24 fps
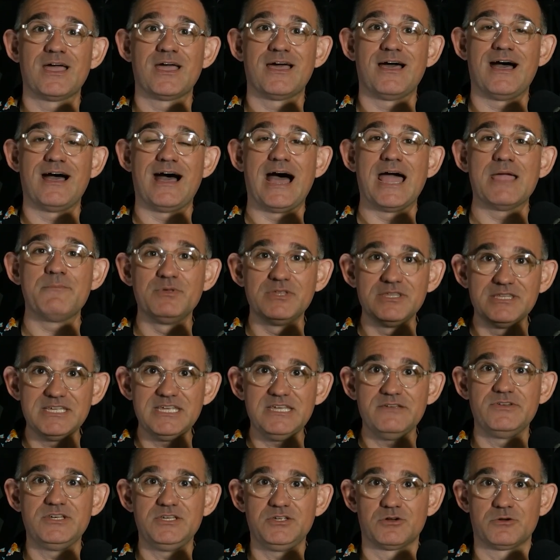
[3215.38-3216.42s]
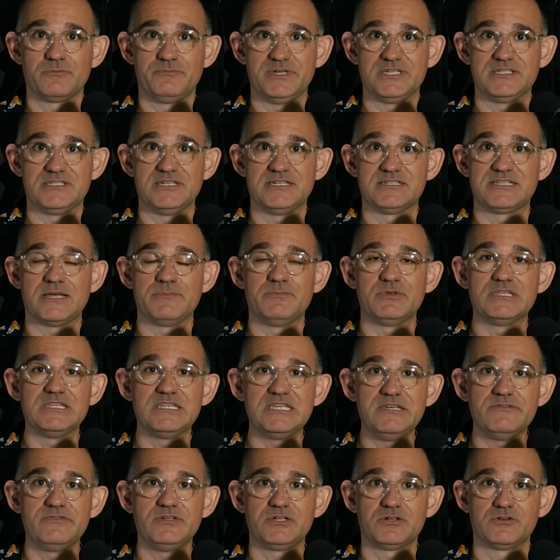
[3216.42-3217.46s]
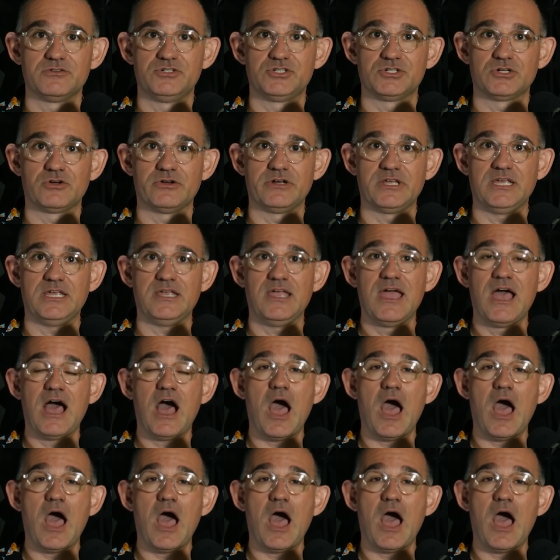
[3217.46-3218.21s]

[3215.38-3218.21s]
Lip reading: I believe in your business. I believe in your journey.